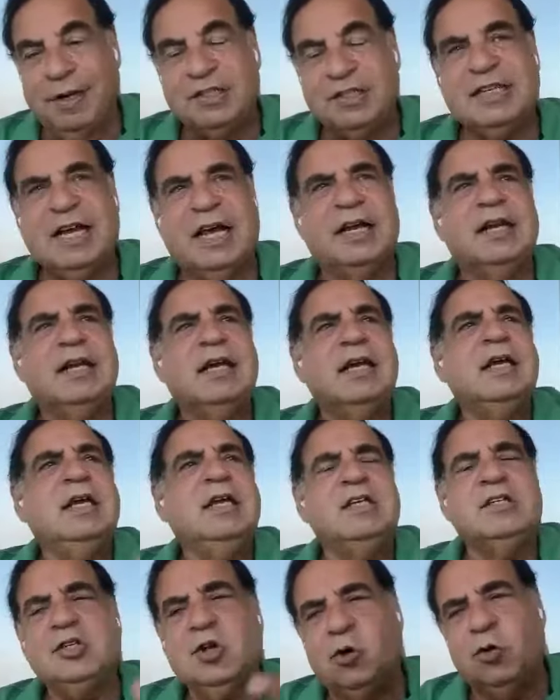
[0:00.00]
so much sun.
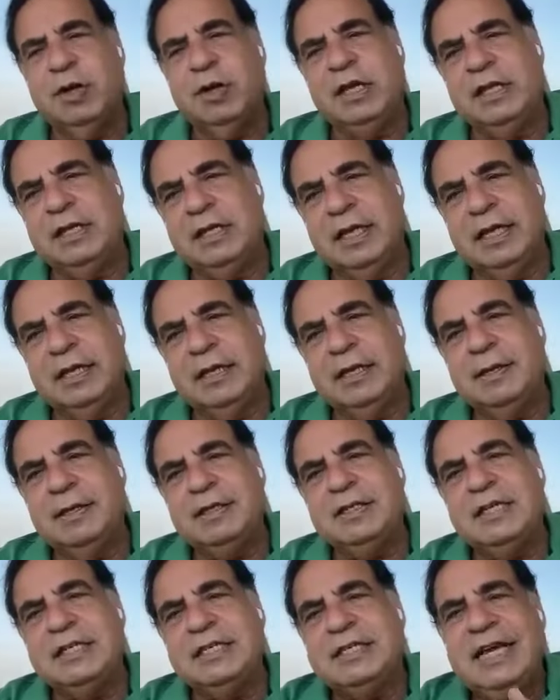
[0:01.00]
So it,
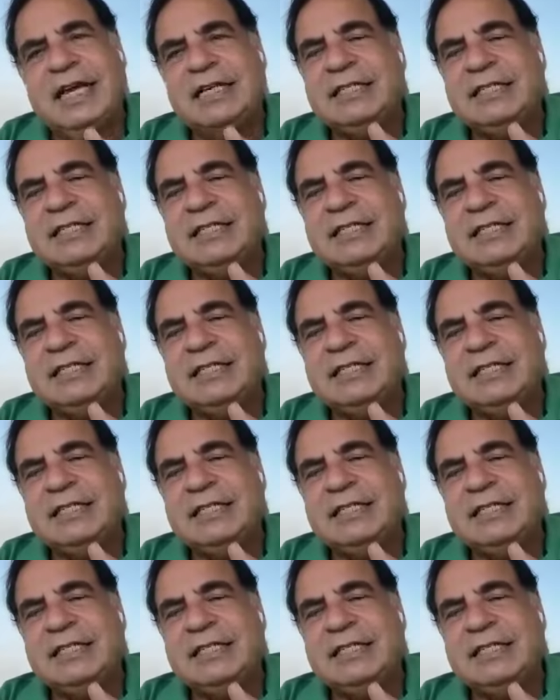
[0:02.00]
it, it's ah.